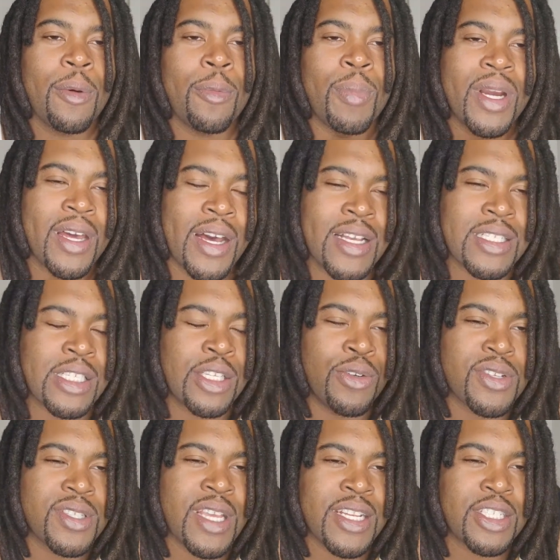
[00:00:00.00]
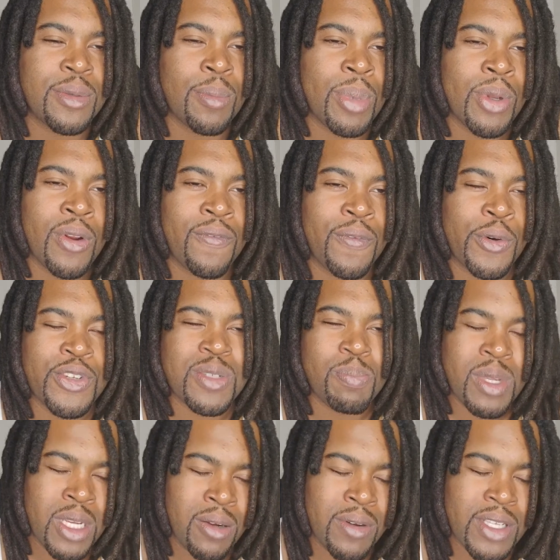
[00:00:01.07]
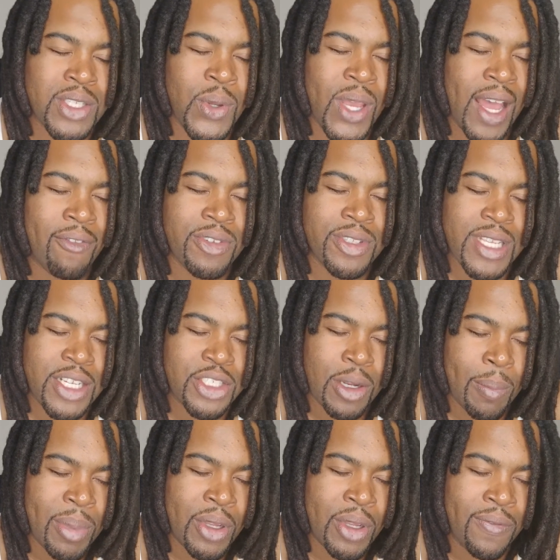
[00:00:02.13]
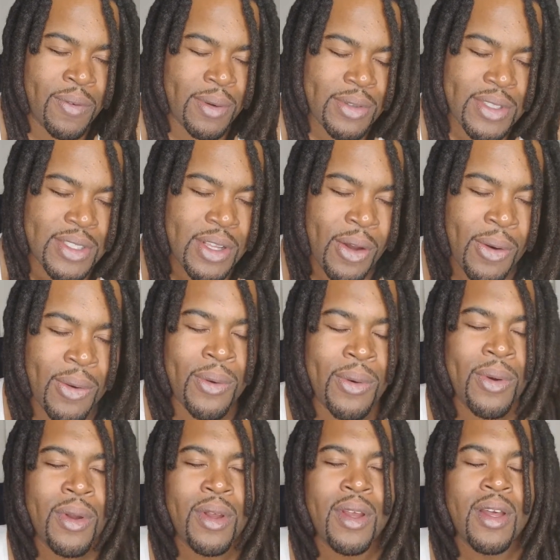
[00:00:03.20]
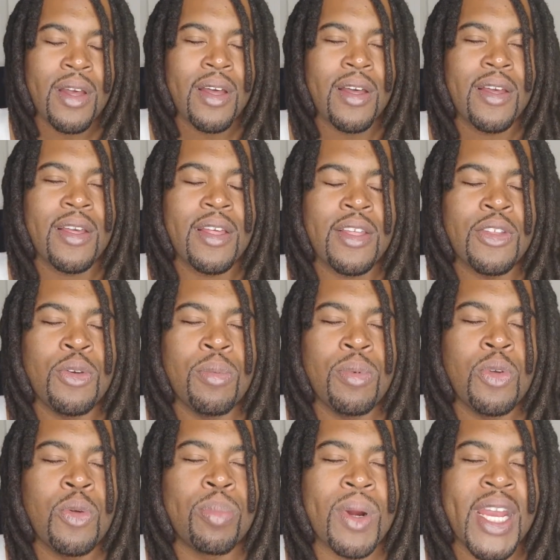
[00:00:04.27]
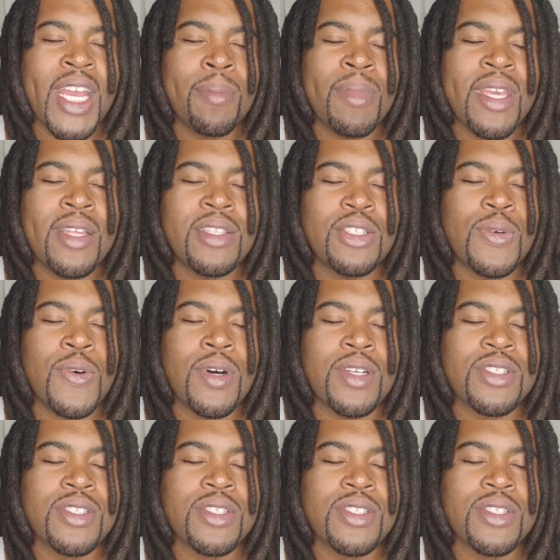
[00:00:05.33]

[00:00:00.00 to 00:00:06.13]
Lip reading: because you're such a beautiful spirit. You have such a beautiful soul. You bring me to a